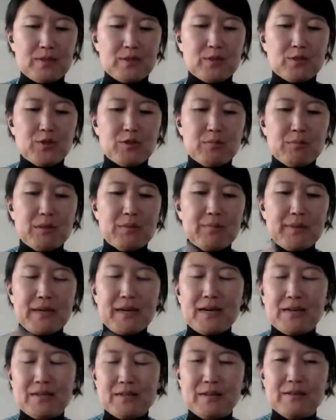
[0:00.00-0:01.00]
excuse me,
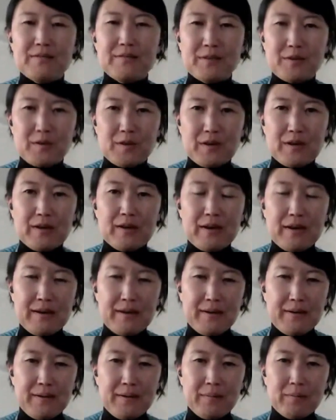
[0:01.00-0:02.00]
because of your
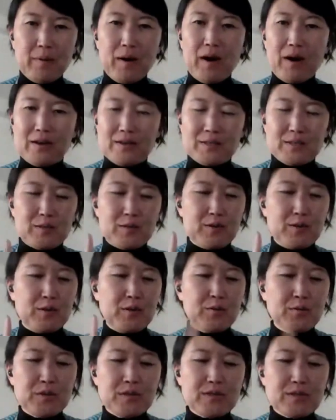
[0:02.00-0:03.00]
boss, or
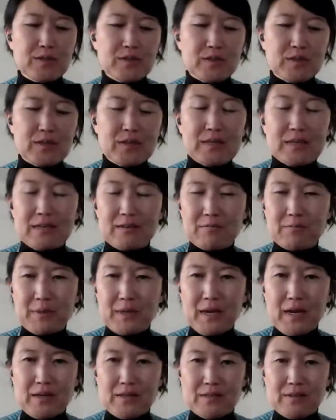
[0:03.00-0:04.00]
you wanted to leave
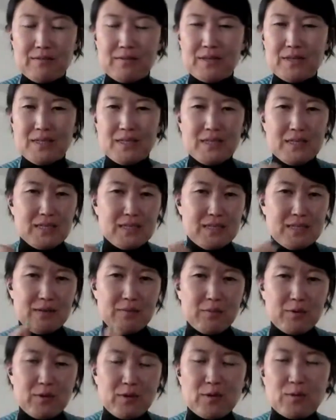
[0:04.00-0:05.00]
because the
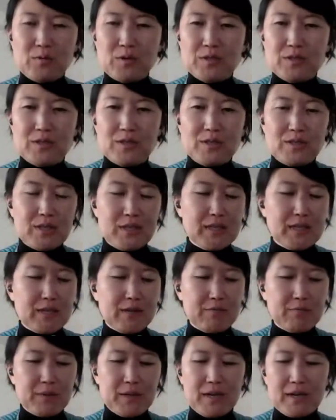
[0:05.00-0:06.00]
system, or you wanted to
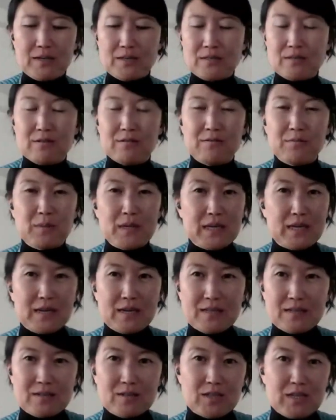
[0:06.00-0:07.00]
leave because of many
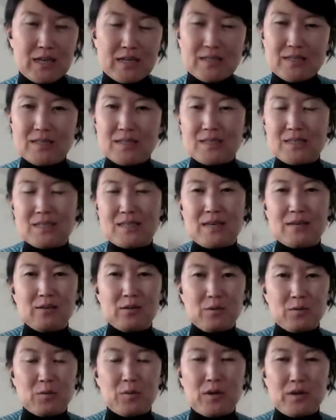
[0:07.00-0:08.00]
other challenges that
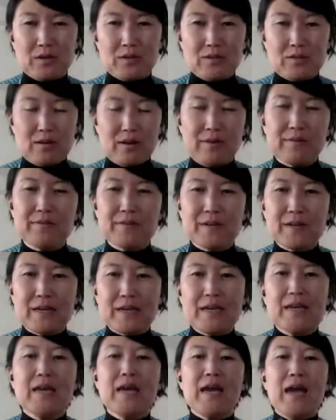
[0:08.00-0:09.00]
your work is offering,